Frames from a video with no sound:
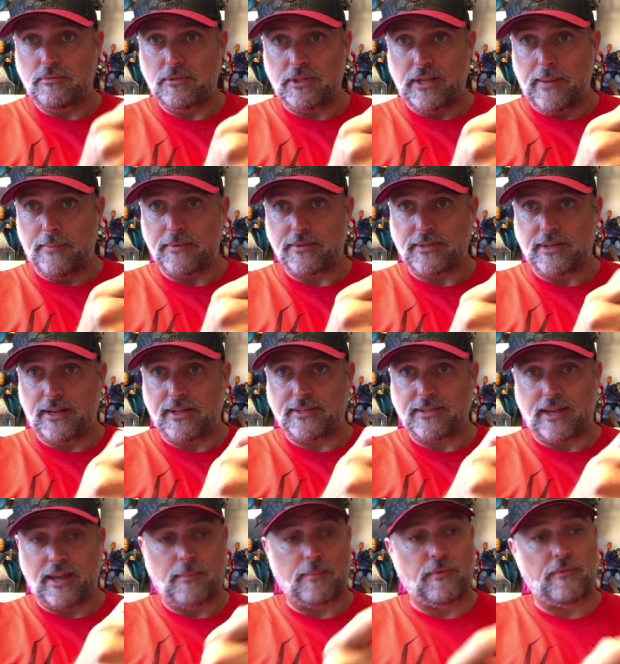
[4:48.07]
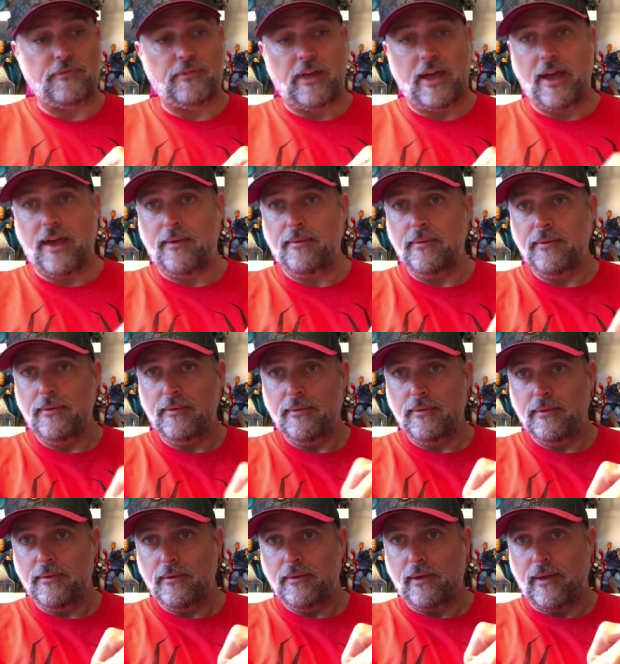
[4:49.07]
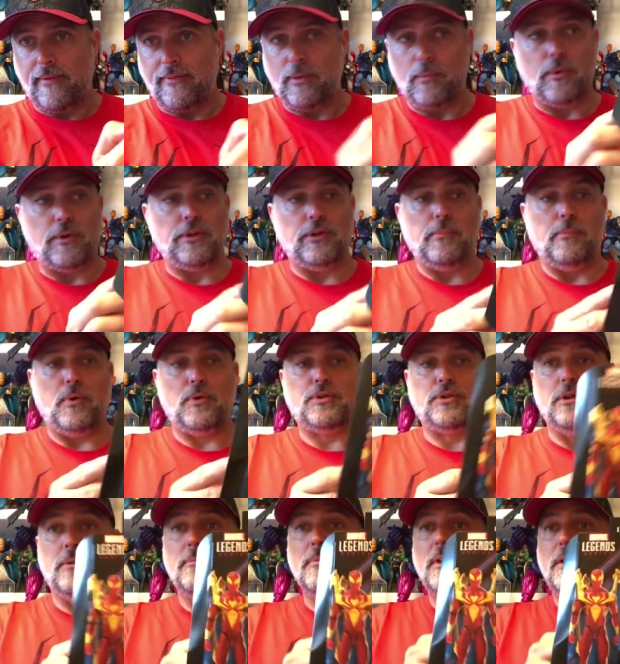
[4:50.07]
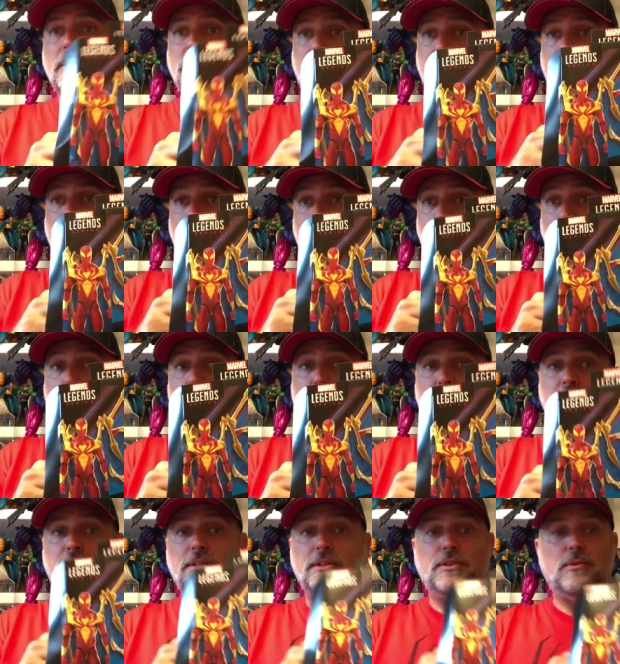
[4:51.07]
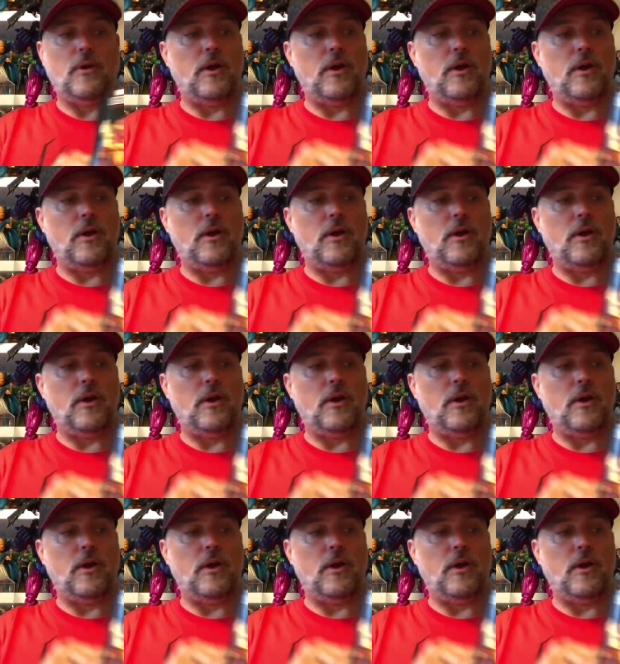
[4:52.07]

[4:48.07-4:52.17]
Slip the sellotape off there and then one at the bottom. So they are easier to